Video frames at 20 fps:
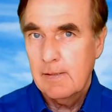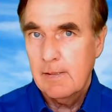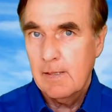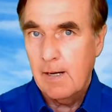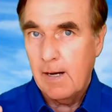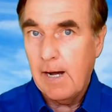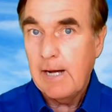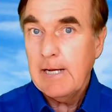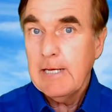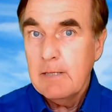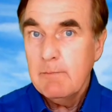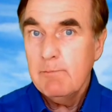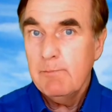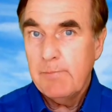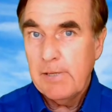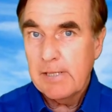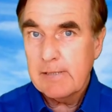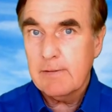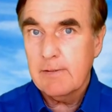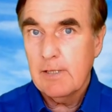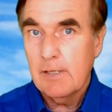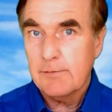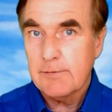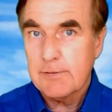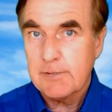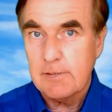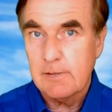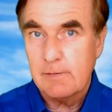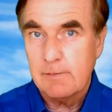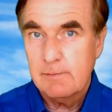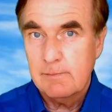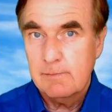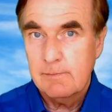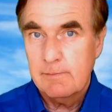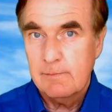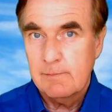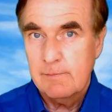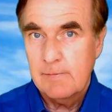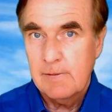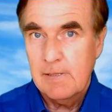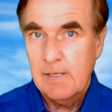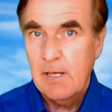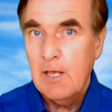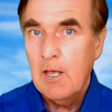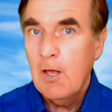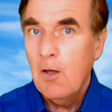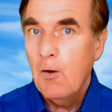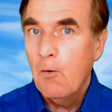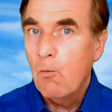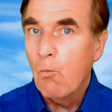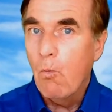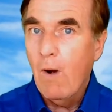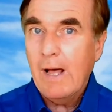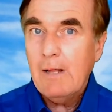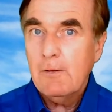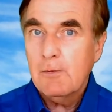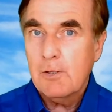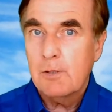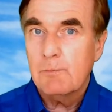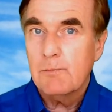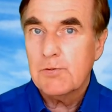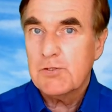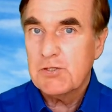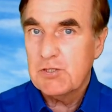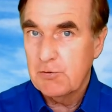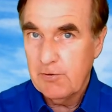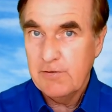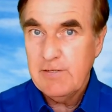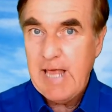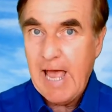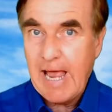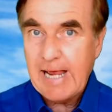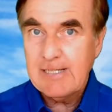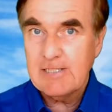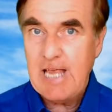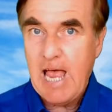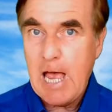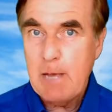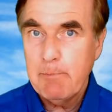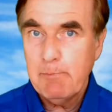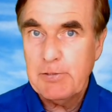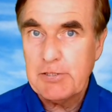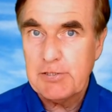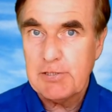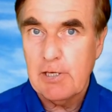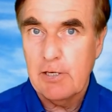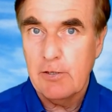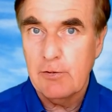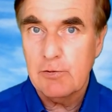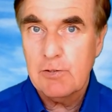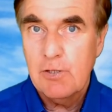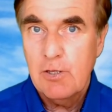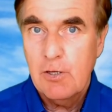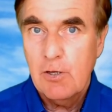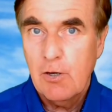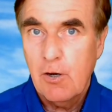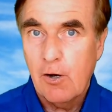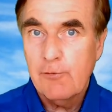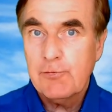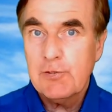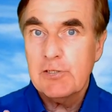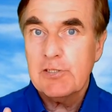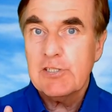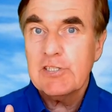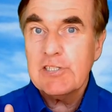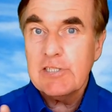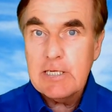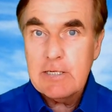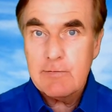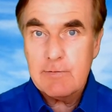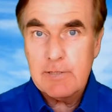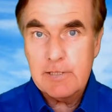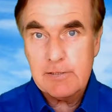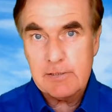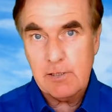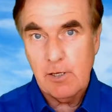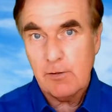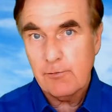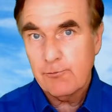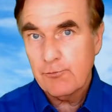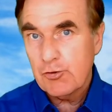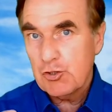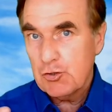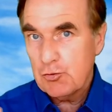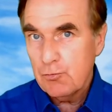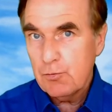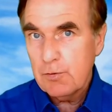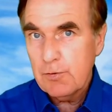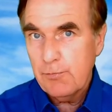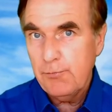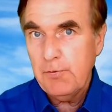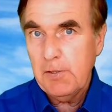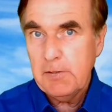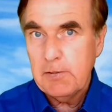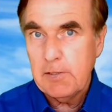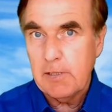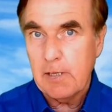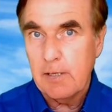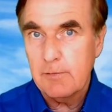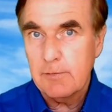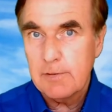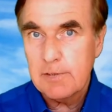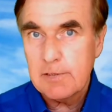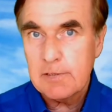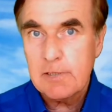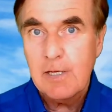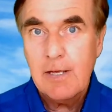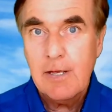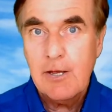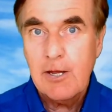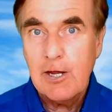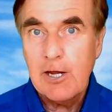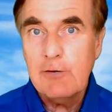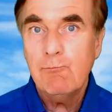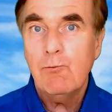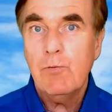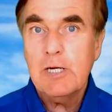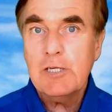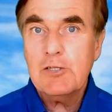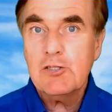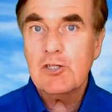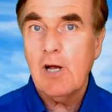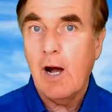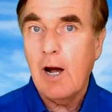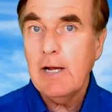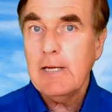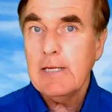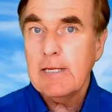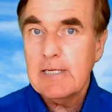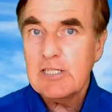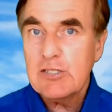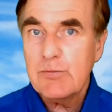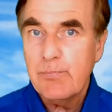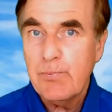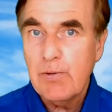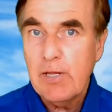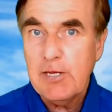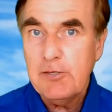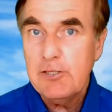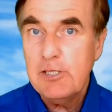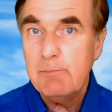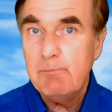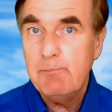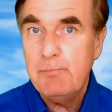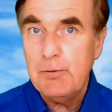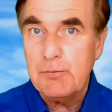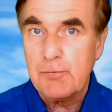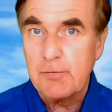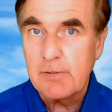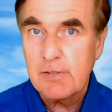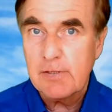I am Bert Janssen. Welcome to the next episode of the series of short videos in which I explain the book,